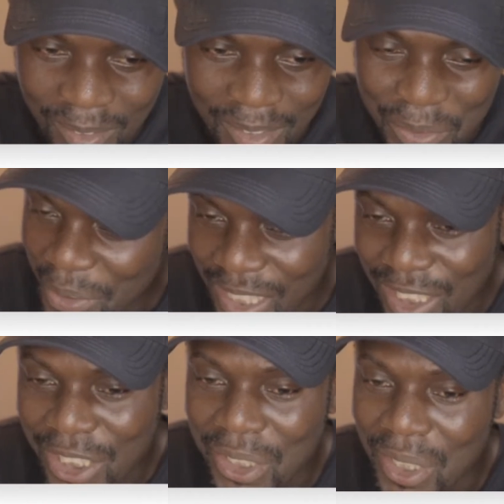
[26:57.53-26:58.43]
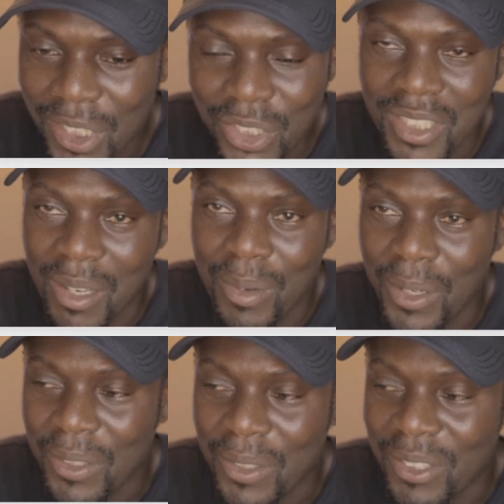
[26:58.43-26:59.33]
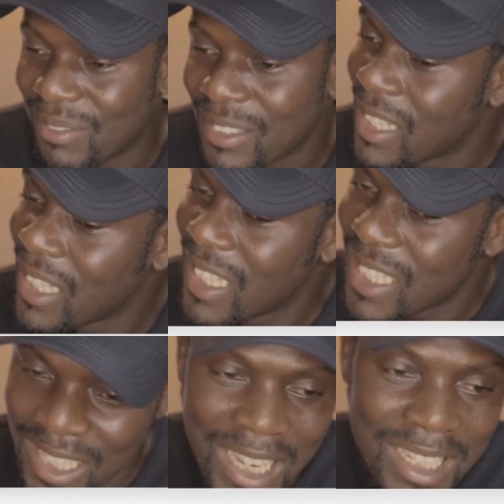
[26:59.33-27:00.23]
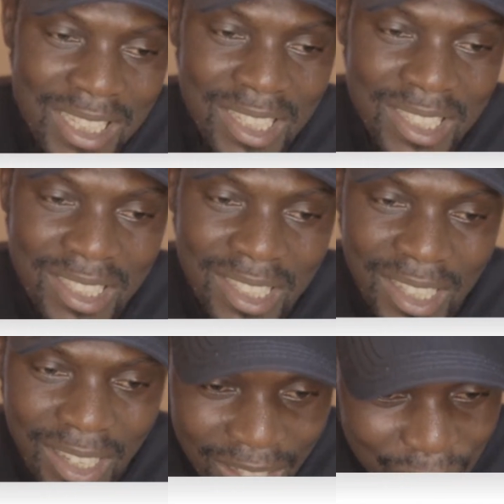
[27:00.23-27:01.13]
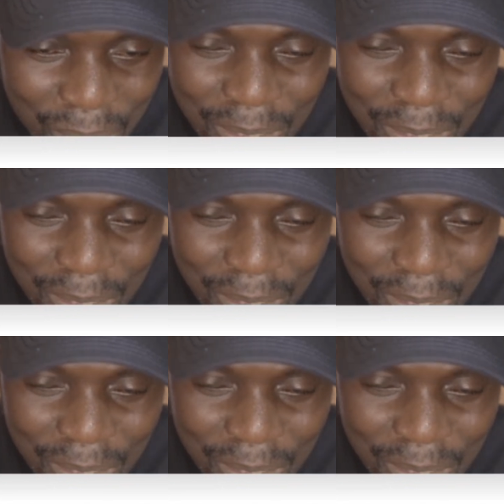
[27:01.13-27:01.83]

research is not just about sciences. Education,